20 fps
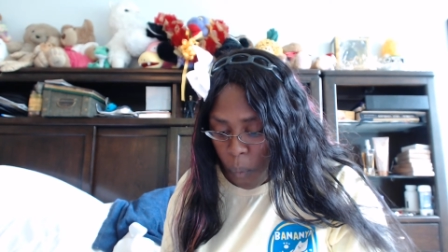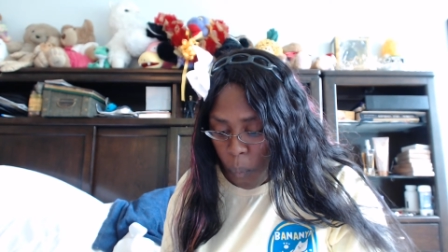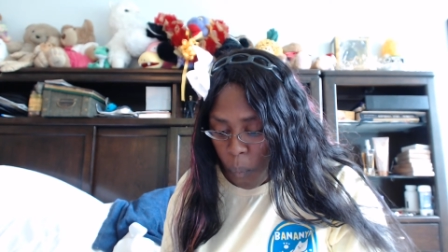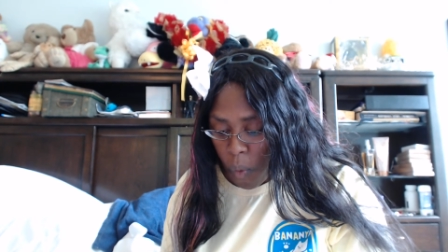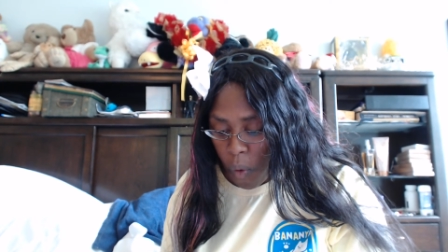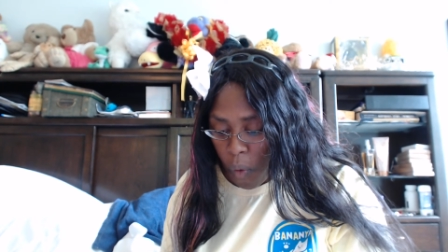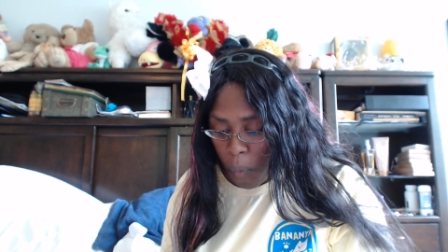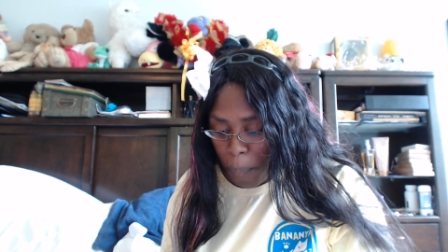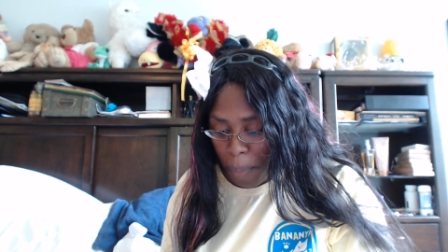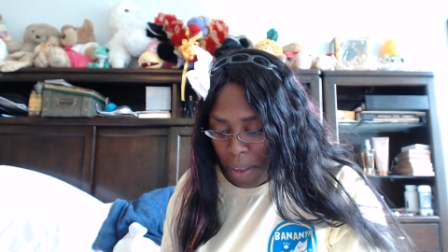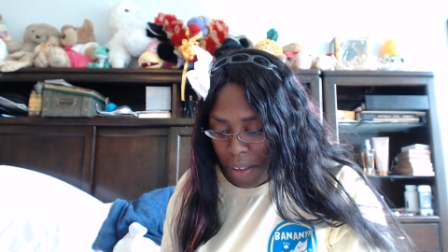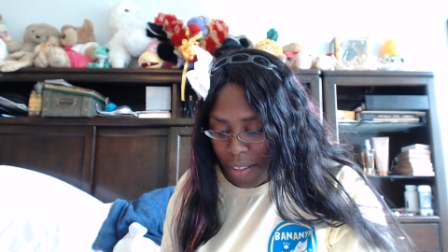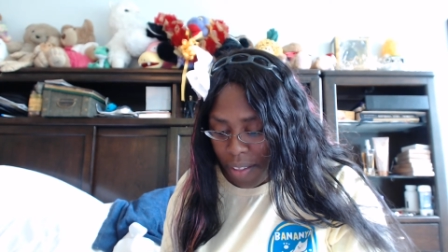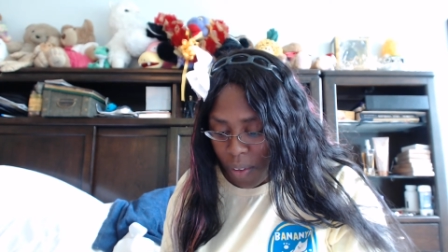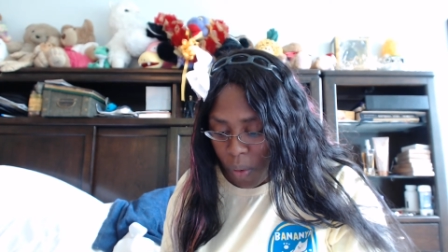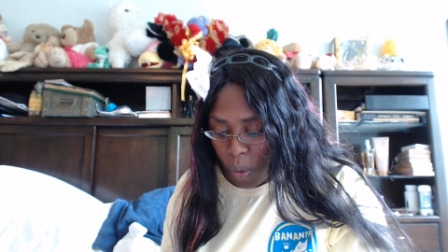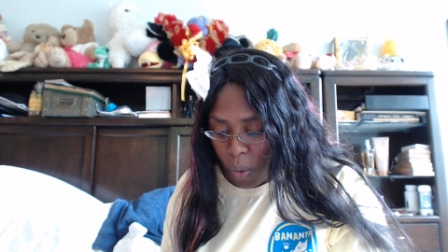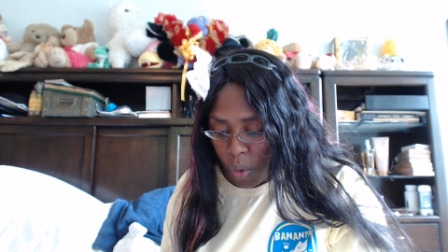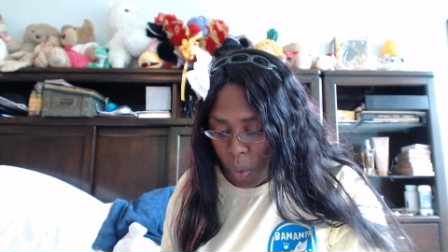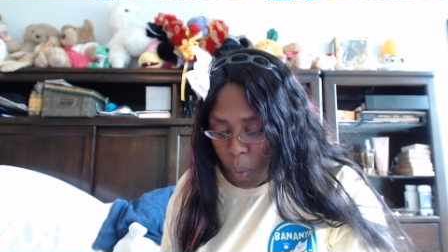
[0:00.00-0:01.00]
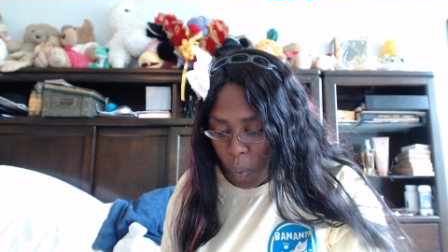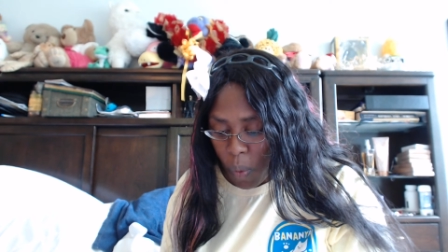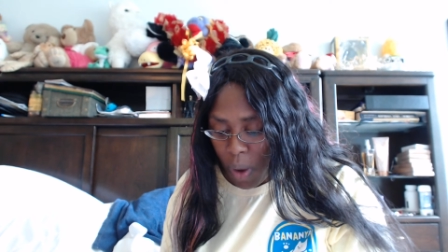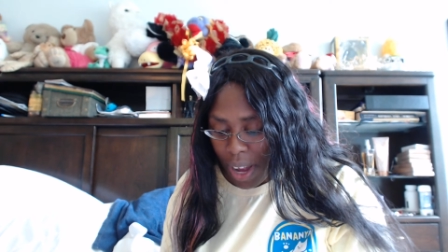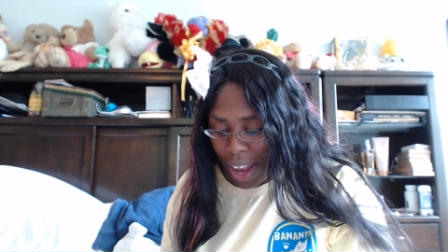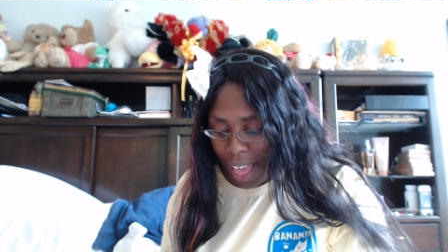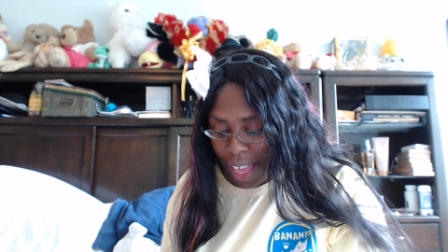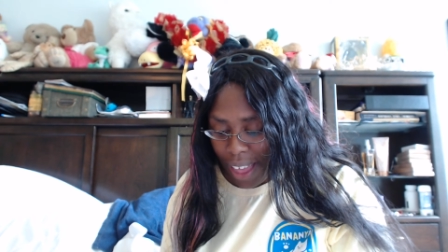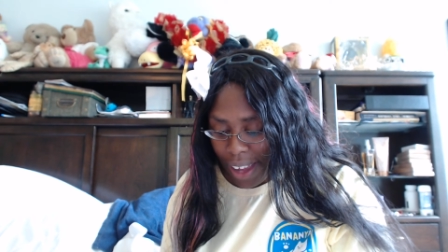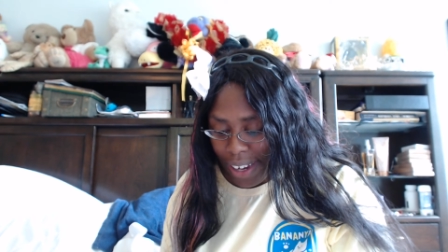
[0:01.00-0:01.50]
won't be sold
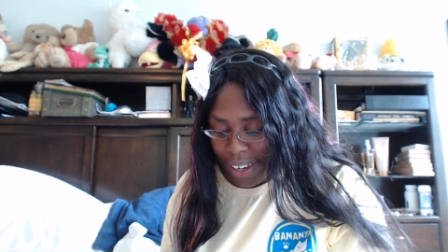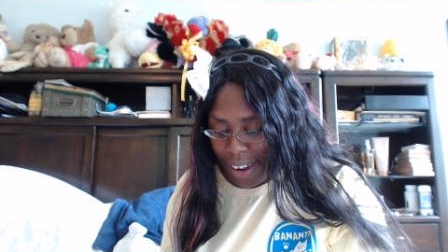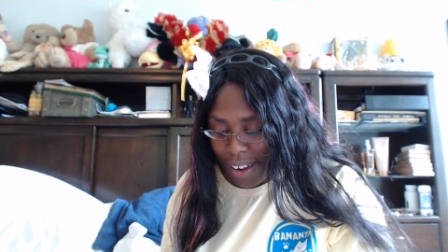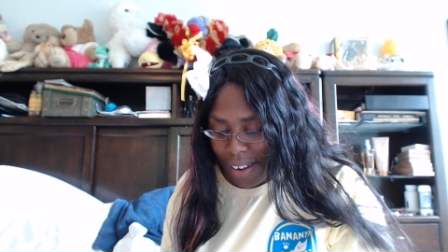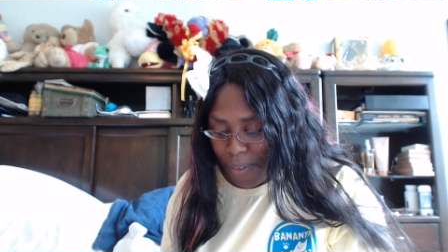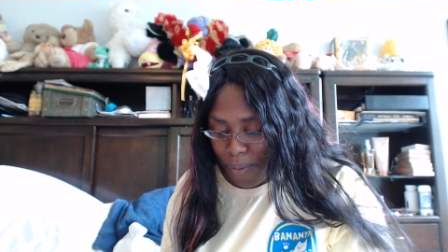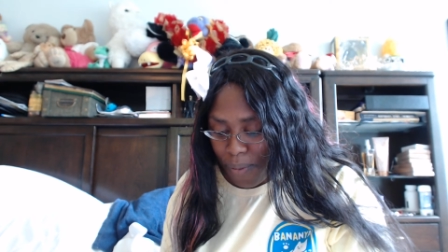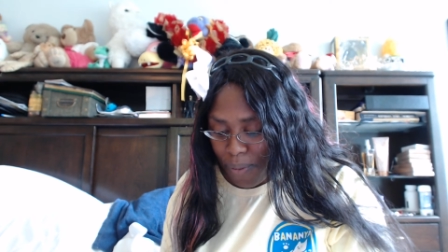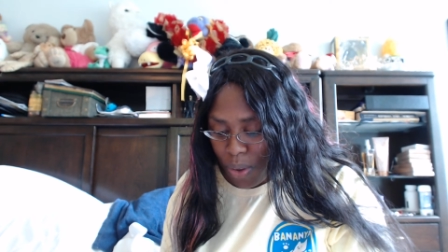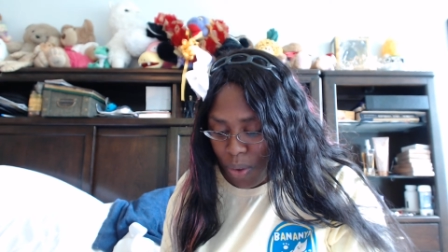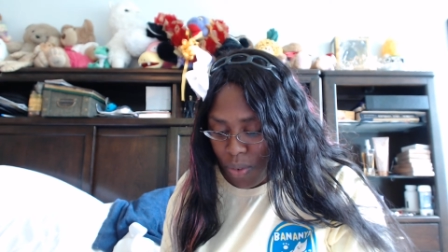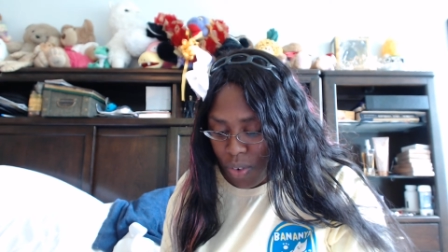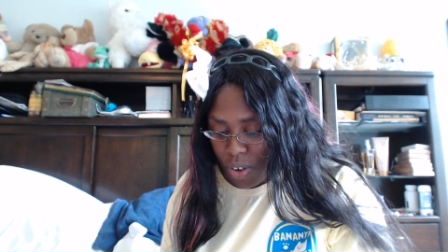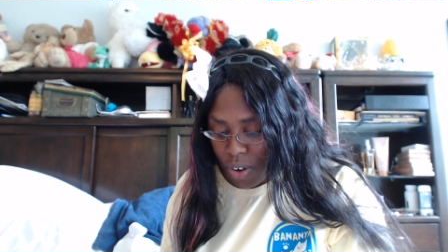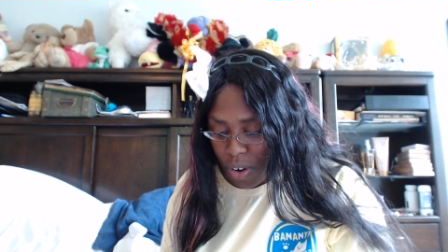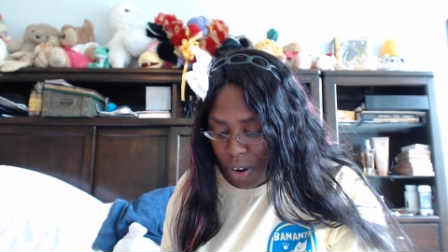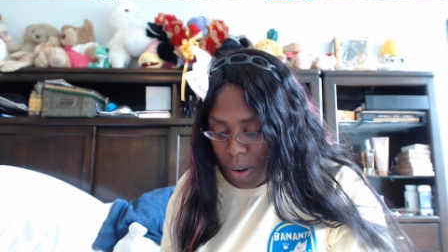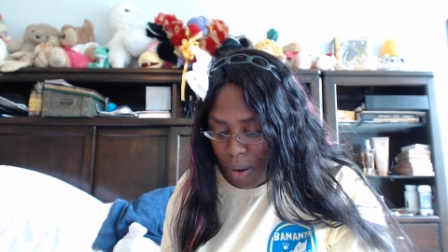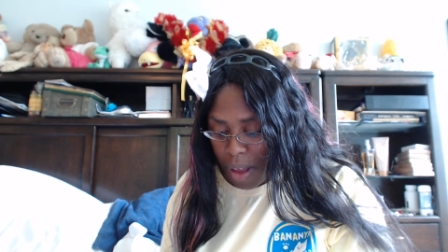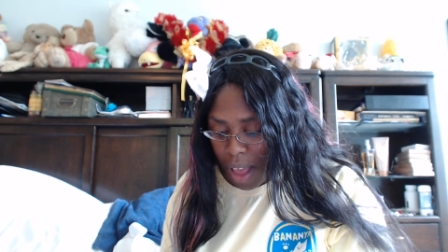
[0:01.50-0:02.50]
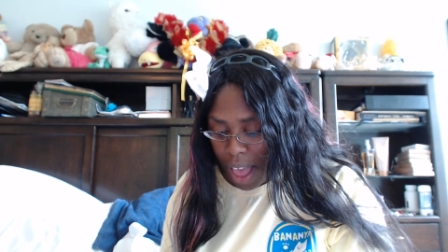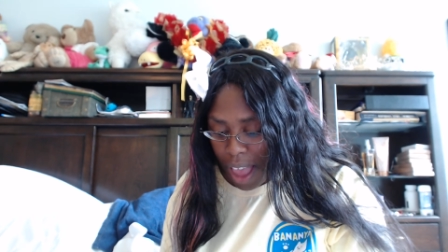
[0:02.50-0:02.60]
online in the future.